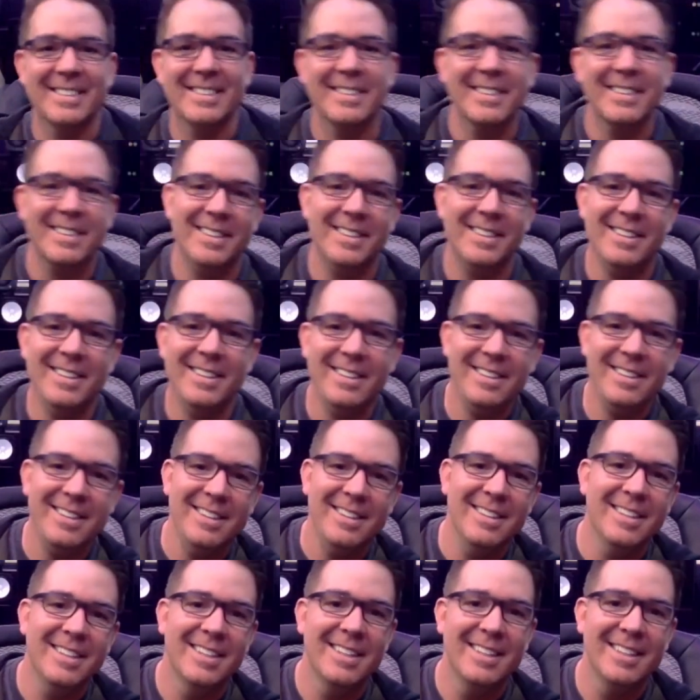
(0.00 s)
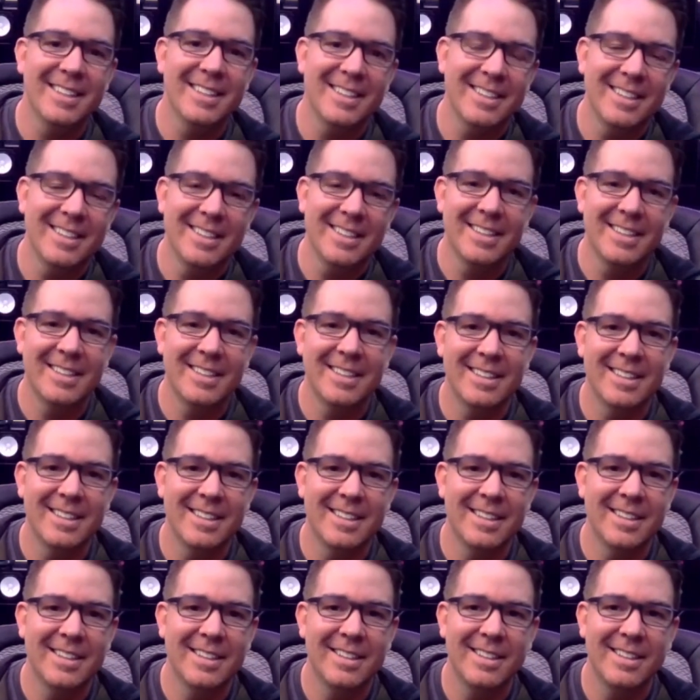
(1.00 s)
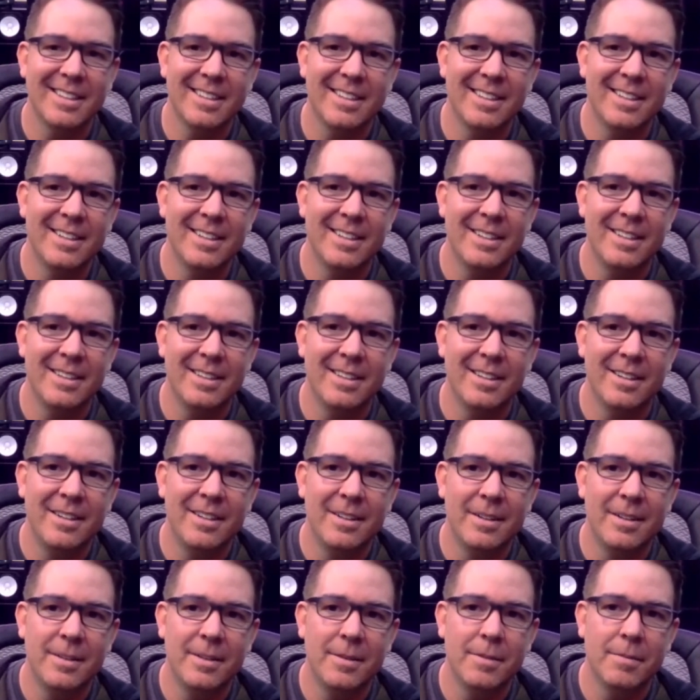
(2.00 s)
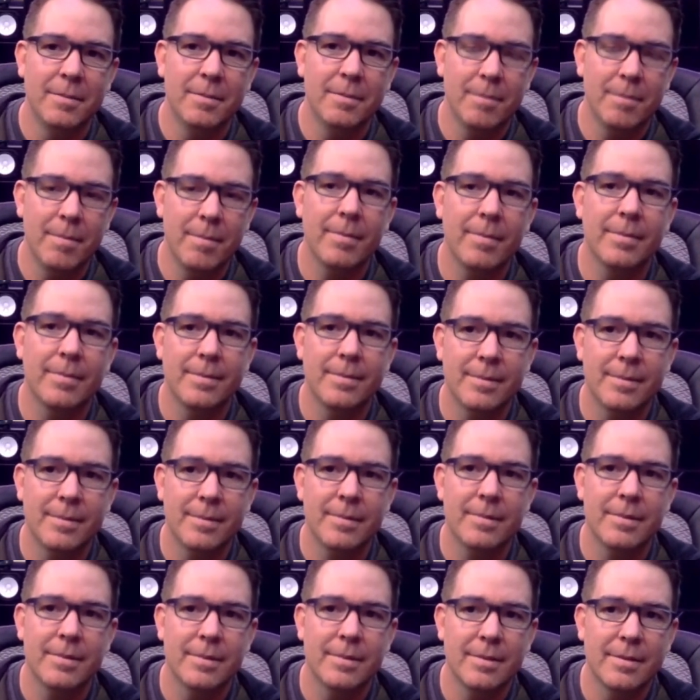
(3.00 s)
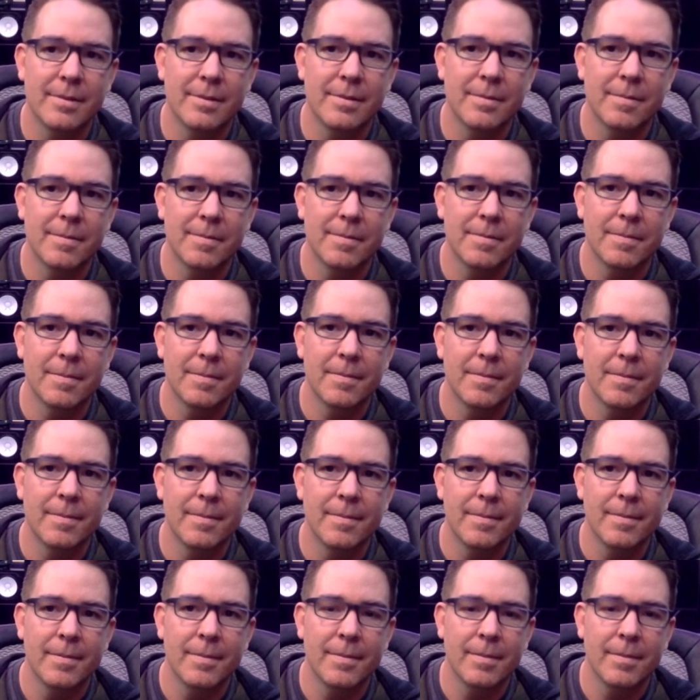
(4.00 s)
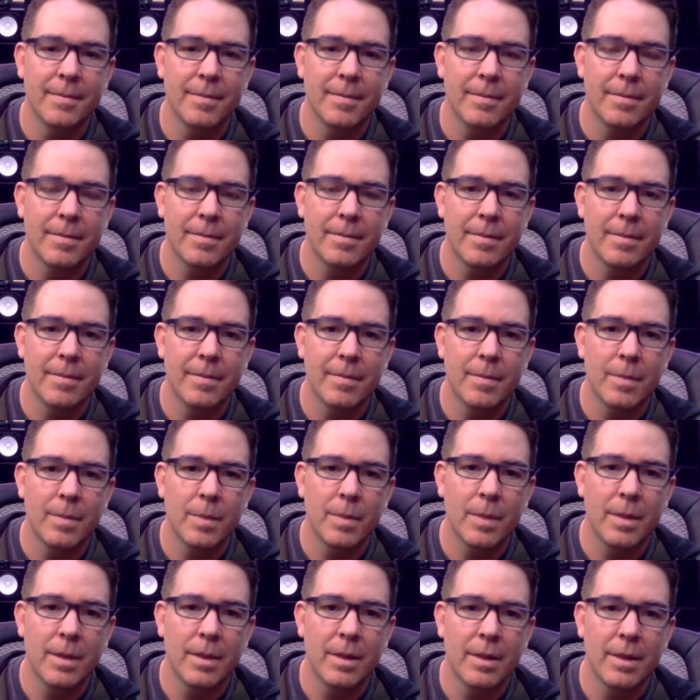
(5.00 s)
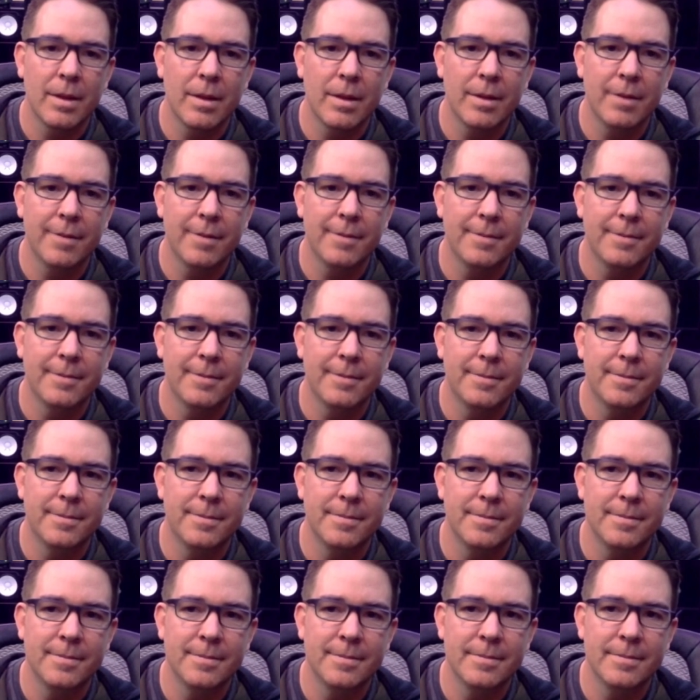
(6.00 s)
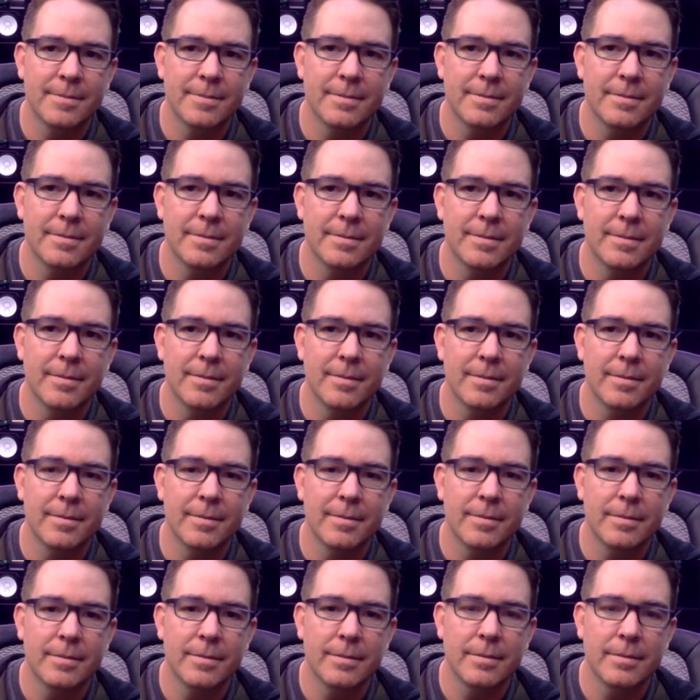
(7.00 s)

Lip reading: This person isn't speaking.